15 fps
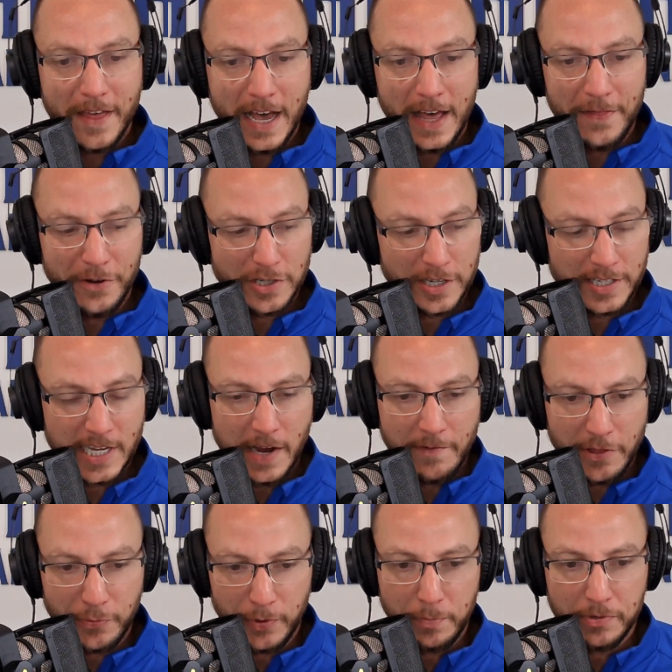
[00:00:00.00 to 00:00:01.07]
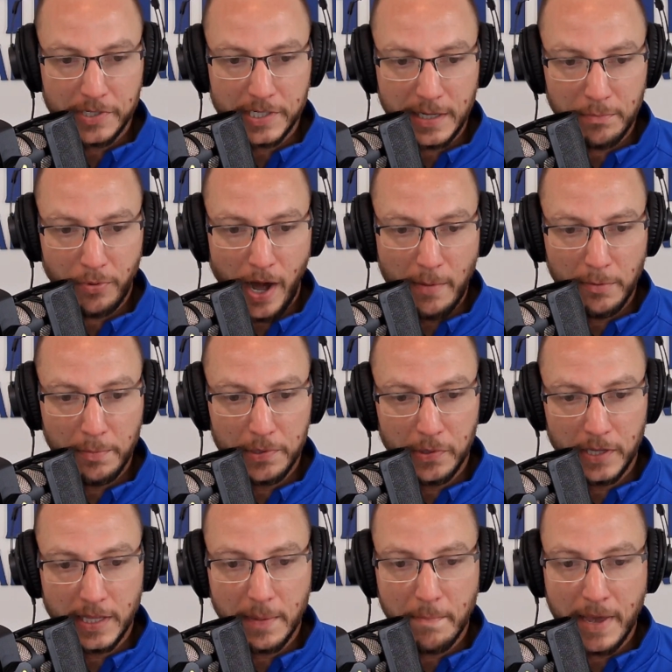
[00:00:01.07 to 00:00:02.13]
that there's a 73%
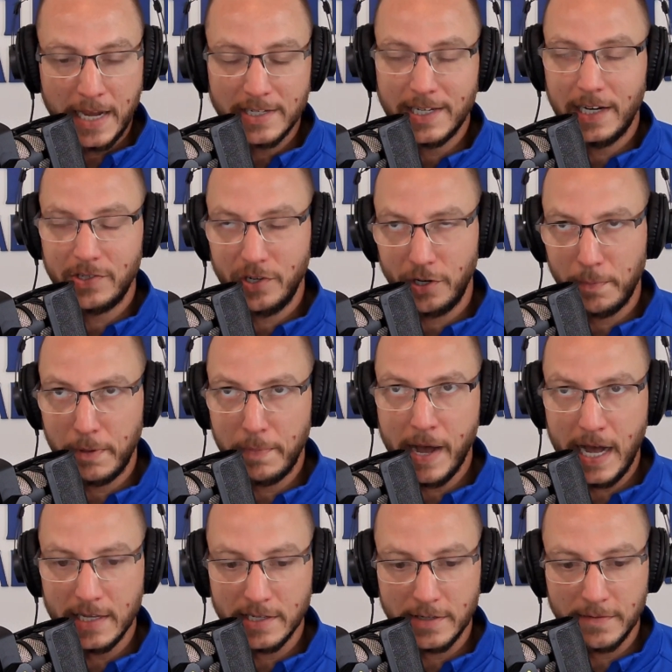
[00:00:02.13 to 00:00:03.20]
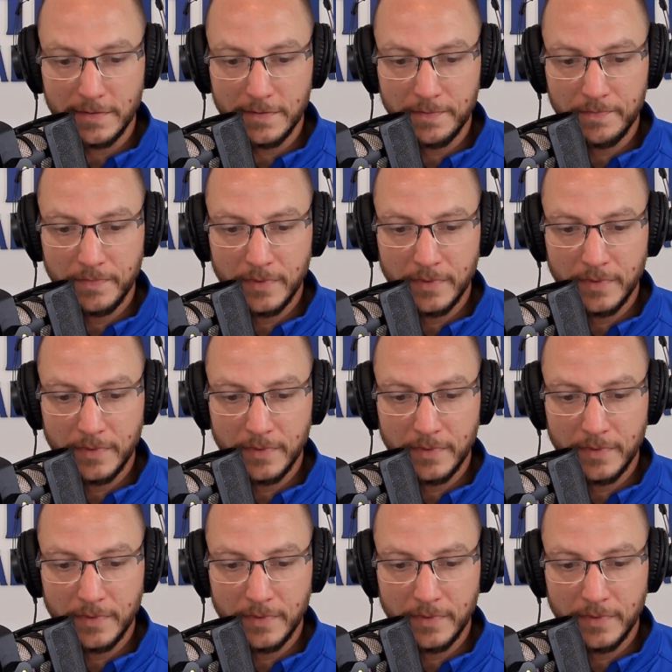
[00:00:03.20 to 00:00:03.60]
probability that May is actually going to be positive.